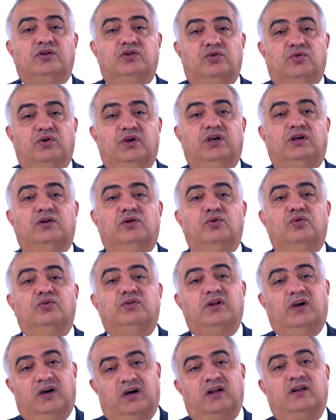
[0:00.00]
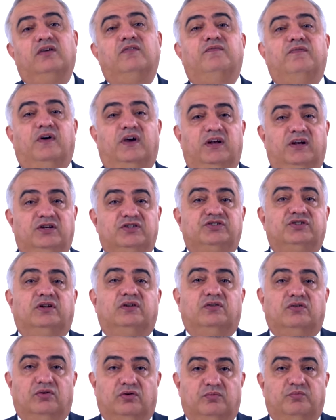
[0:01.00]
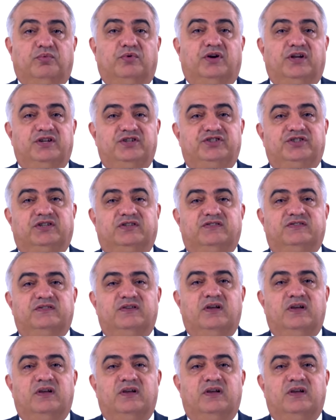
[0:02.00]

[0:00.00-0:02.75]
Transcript: to include other financial corporations.